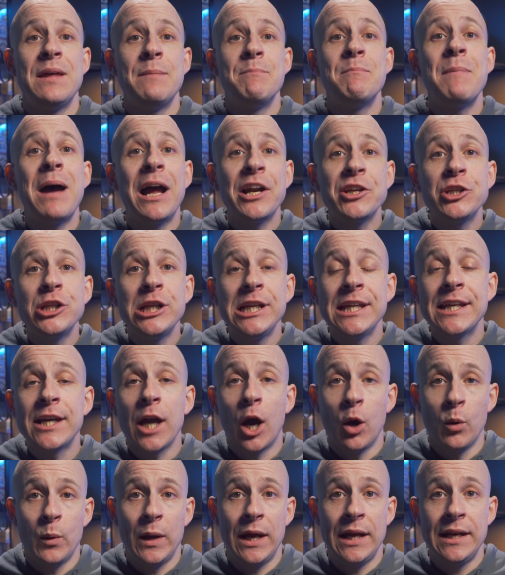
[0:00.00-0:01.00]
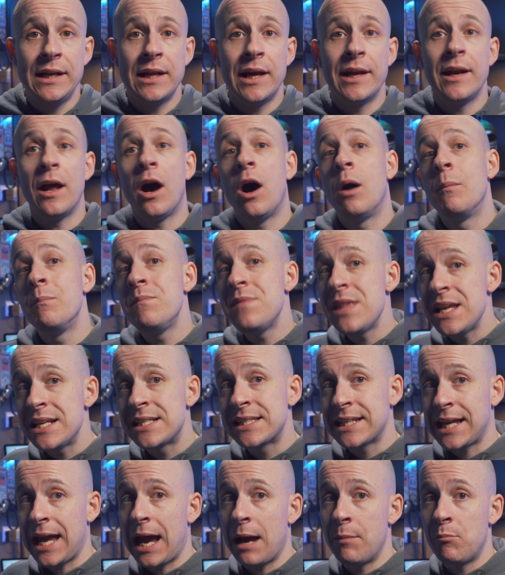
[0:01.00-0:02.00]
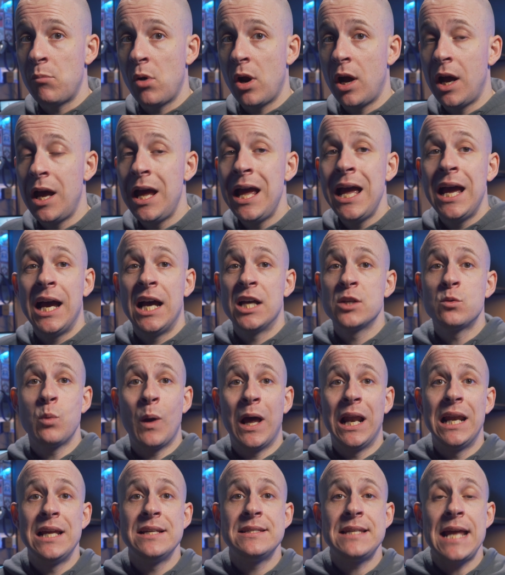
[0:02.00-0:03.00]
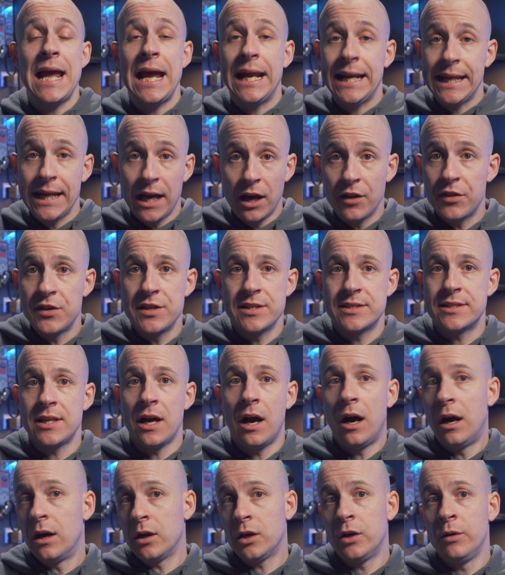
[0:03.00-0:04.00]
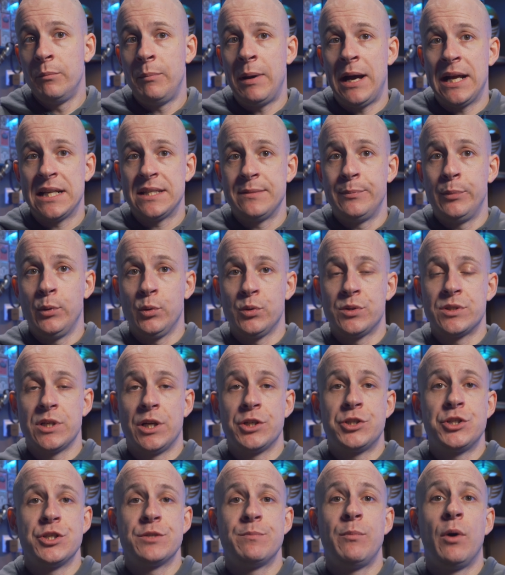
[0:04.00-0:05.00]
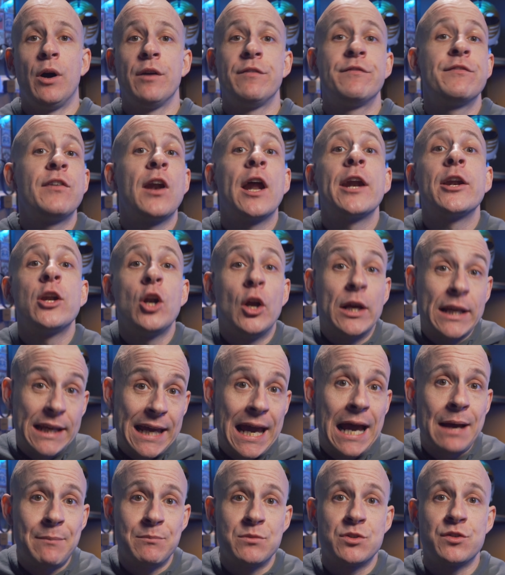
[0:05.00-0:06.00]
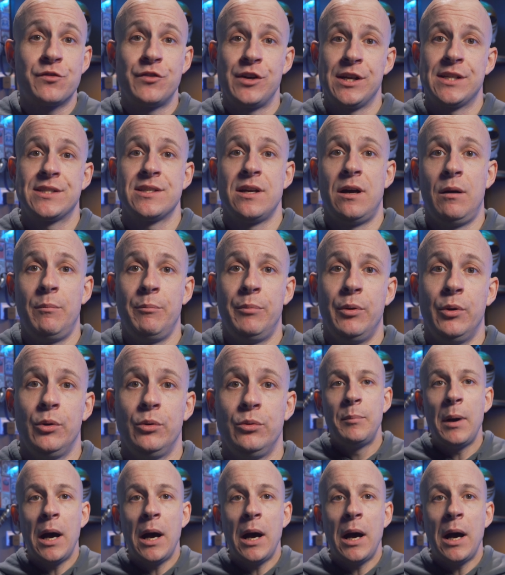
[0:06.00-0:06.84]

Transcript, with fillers: then manually go in and arm this camera, as well as any others that aren't compatible, such as my floodlight cams, for example.